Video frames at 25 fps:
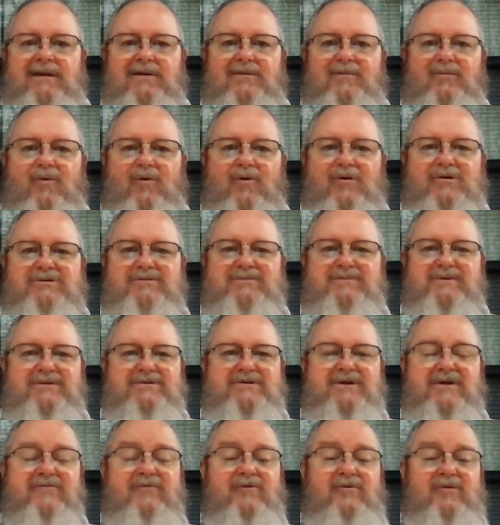more
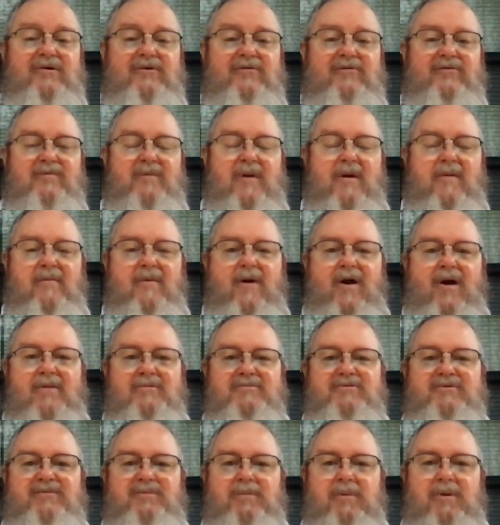specifically from my
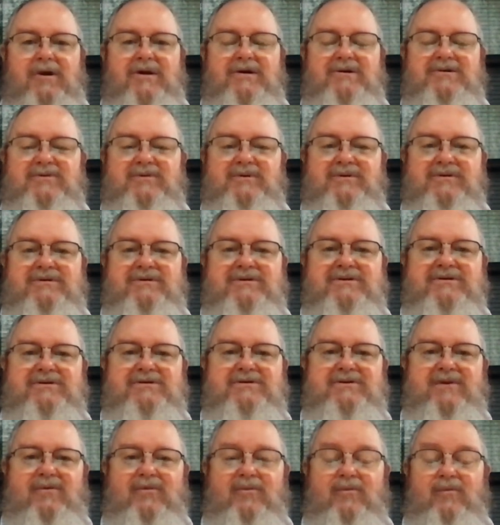mom's place, which
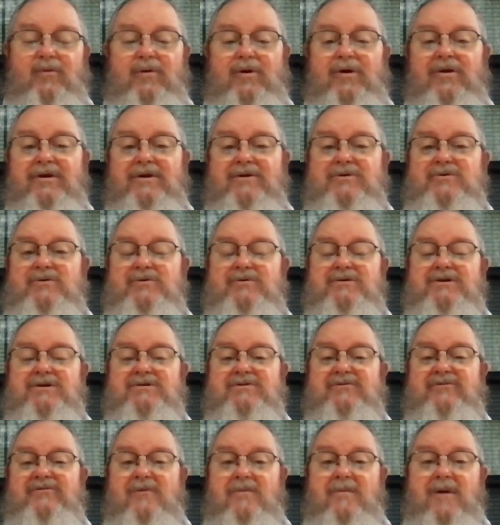is really
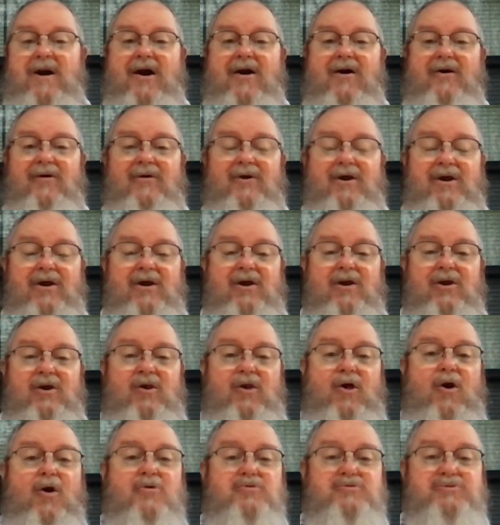2/10 of a mile
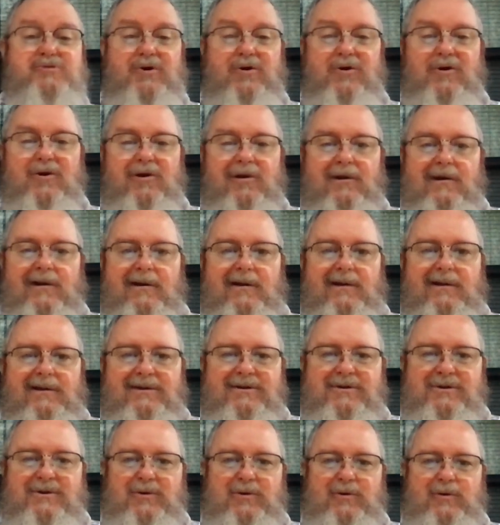closer
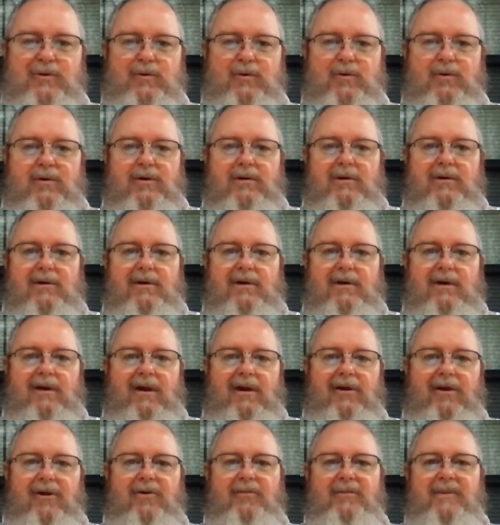to
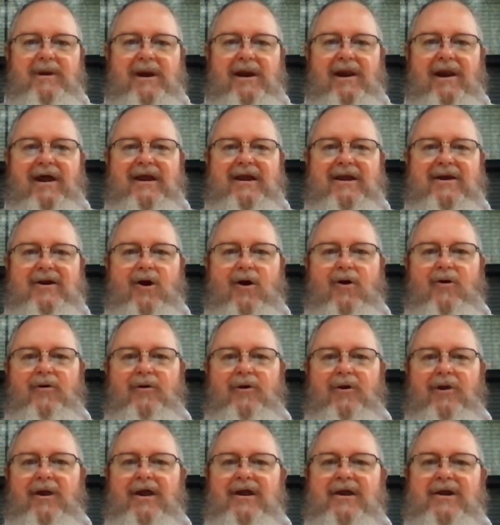a little bitty lake
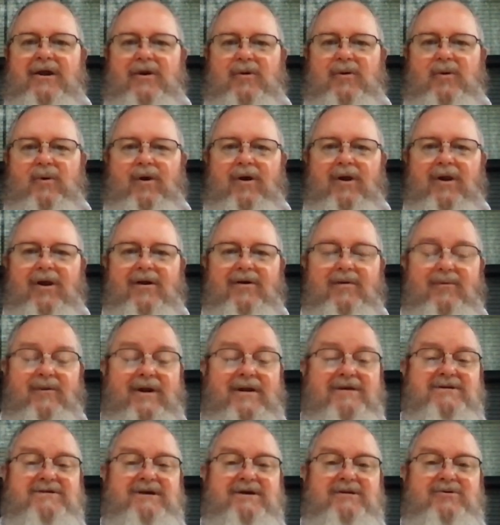called Lake Aquila. When
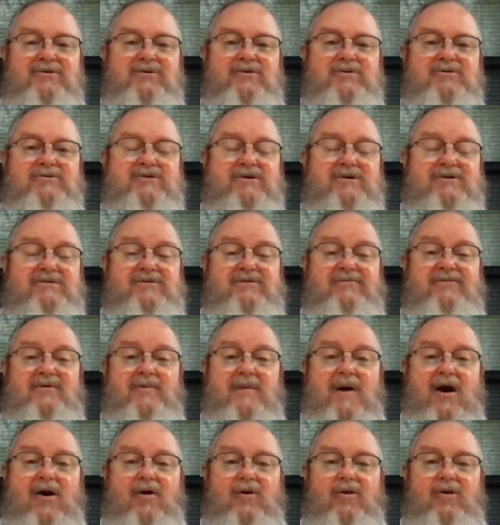I say 2/10 of a
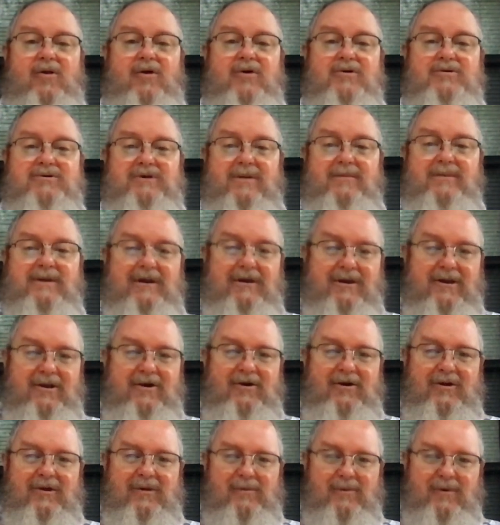mile closer, I mean
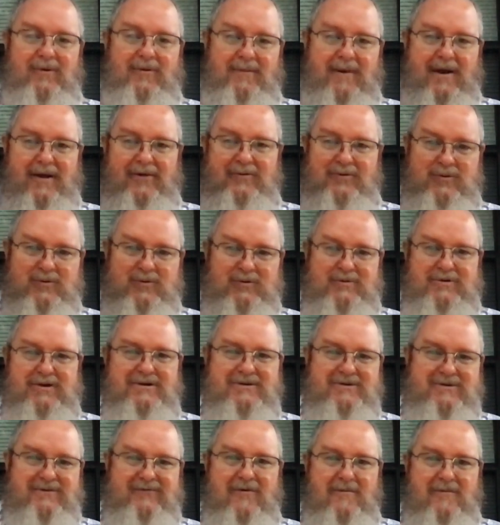literally we're about
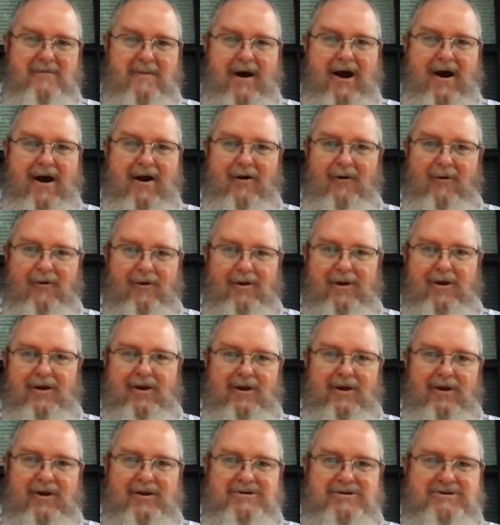2/10 of a mile
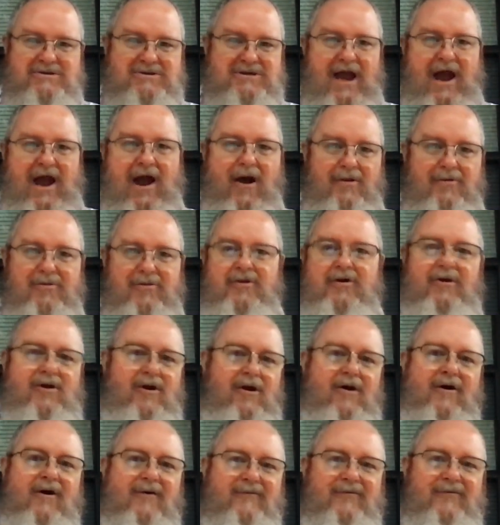south
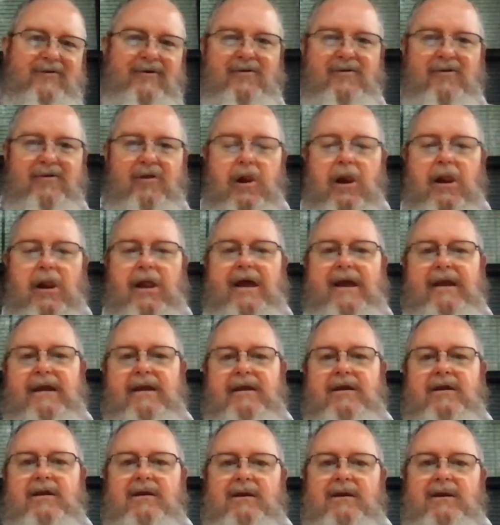of the
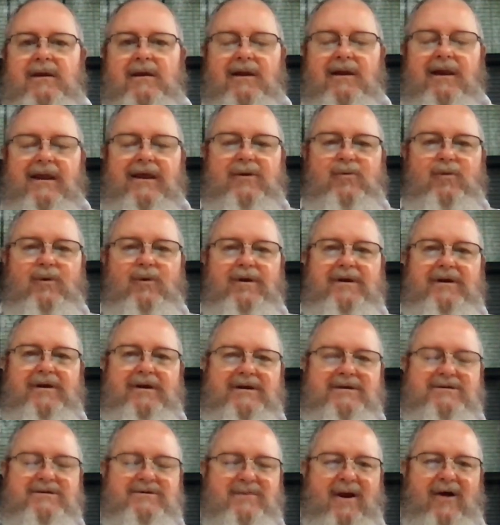lake. Lake
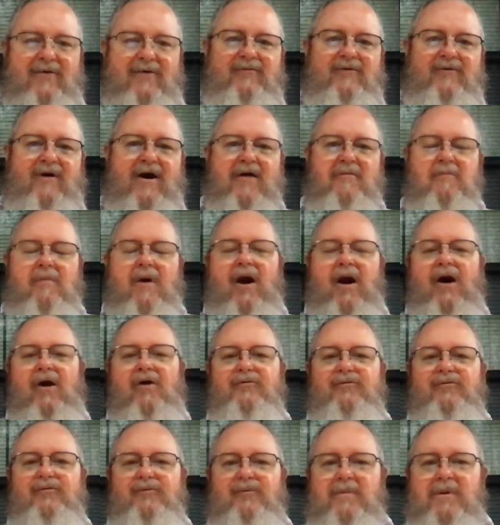Whitney is about 5
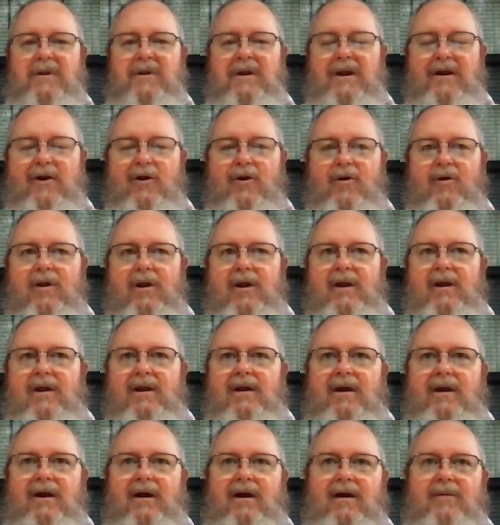miles from here.
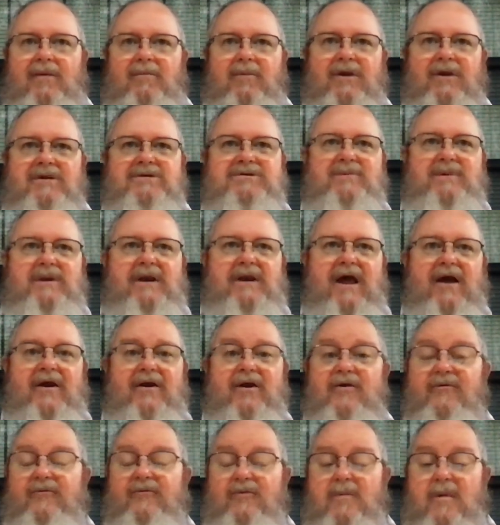Blessed to be
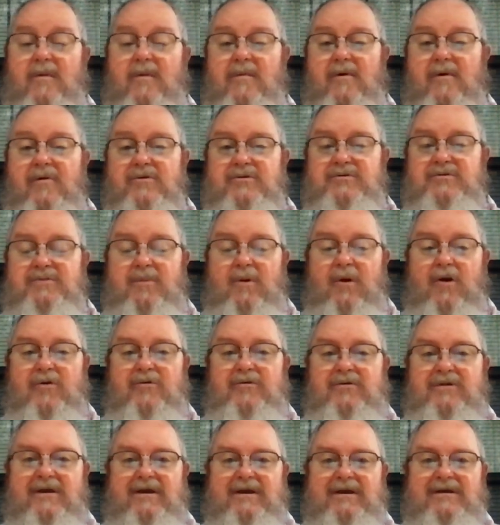down here for my mother's
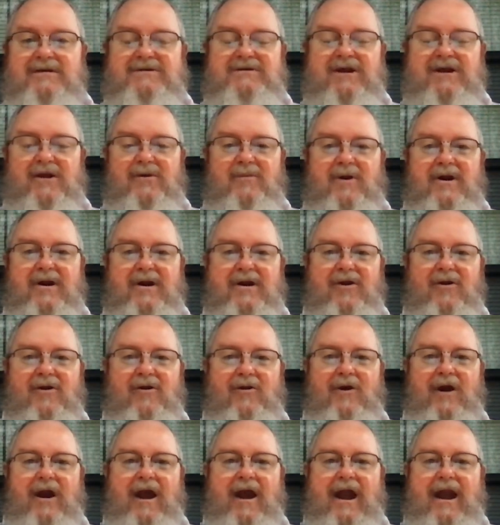birthday, celebrating
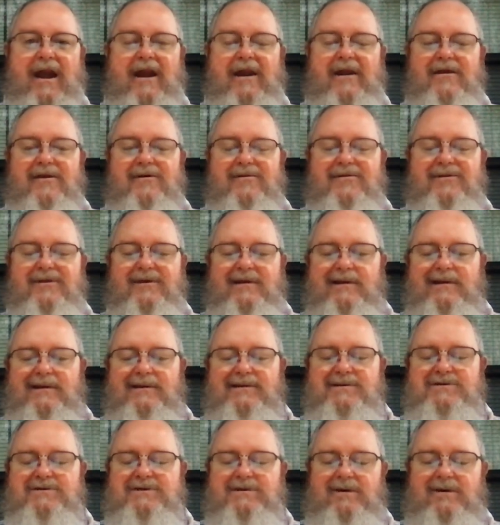her 80th.
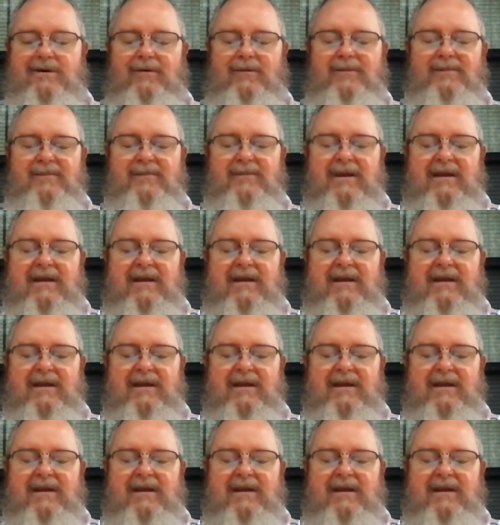So